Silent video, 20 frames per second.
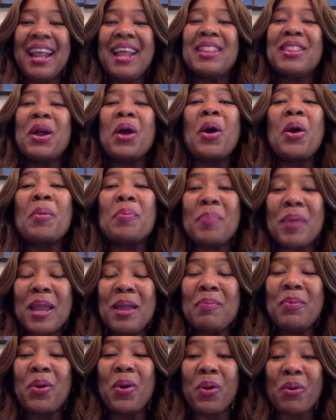There are
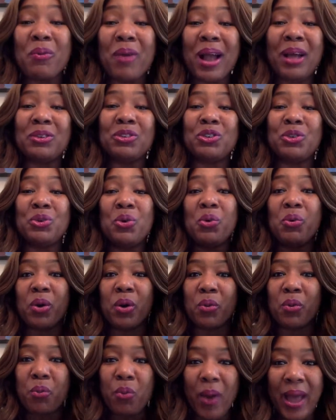people around you who are
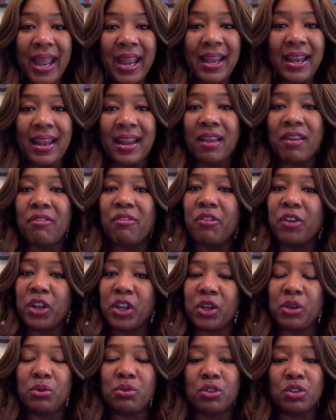waiting for
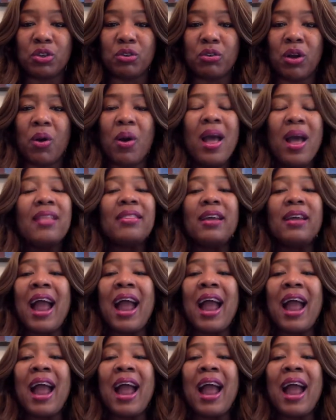you to grow. They're